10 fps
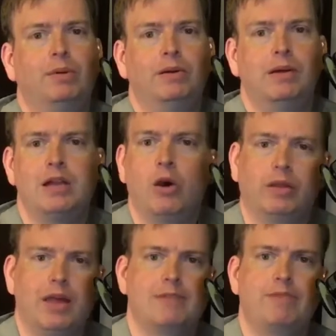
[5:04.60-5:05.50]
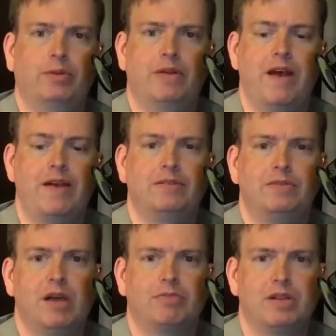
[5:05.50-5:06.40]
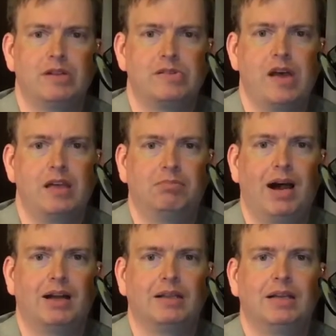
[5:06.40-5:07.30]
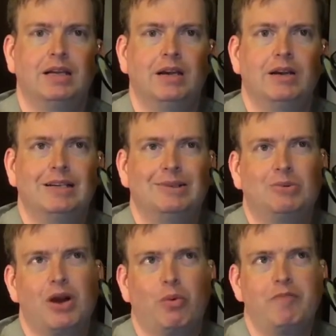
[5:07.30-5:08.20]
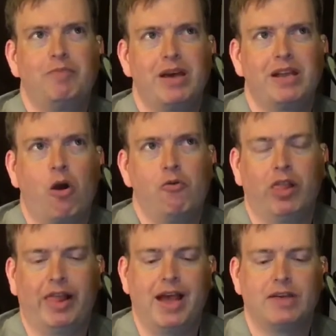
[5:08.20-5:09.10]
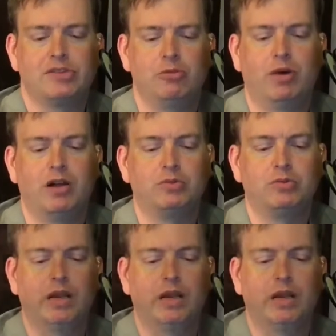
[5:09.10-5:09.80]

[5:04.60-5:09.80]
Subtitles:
I know a lot of people have had something to say about where we've been over the last 2 months when it